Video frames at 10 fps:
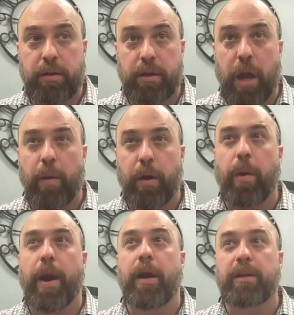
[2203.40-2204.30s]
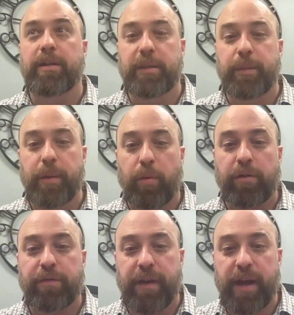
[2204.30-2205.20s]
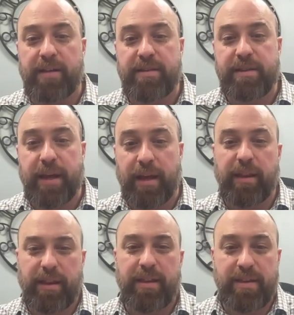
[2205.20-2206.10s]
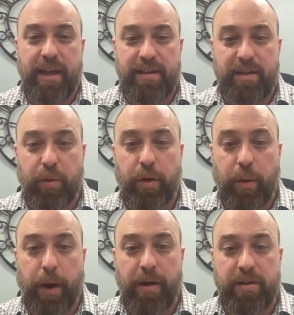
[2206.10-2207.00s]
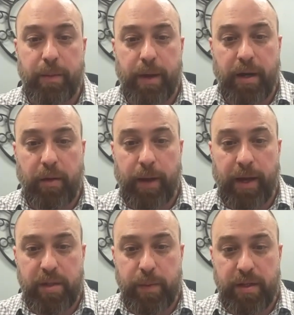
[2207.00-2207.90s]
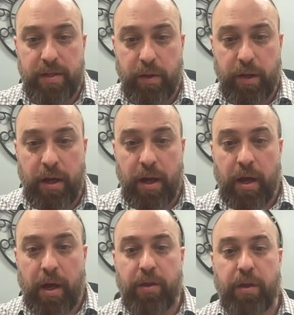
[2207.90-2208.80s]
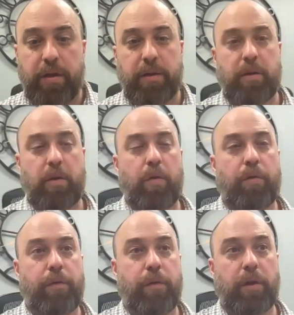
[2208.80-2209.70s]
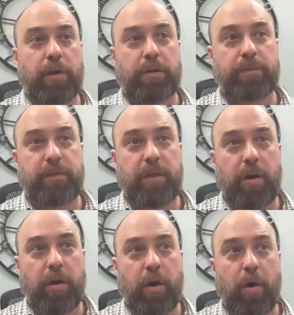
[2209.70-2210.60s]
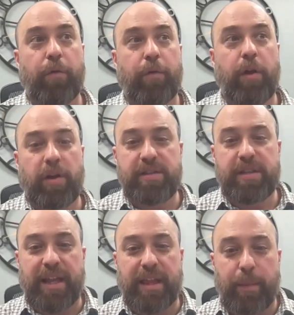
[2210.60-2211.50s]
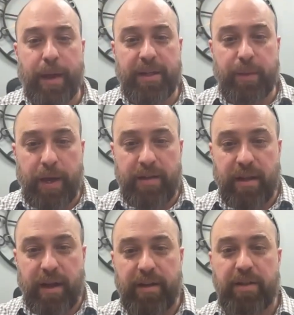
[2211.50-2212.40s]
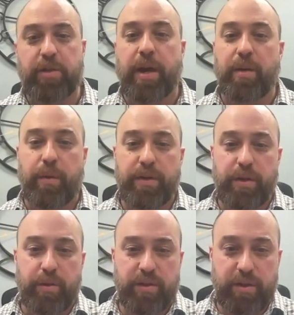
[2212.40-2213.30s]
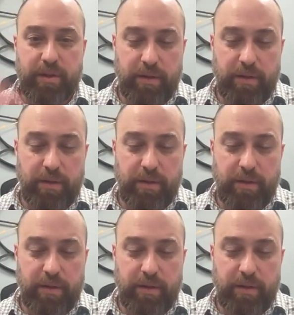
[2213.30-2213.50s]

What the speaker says: require a little bit more finesse, and they still require some medical management. So the overall is to get them back to baseline, try to reduce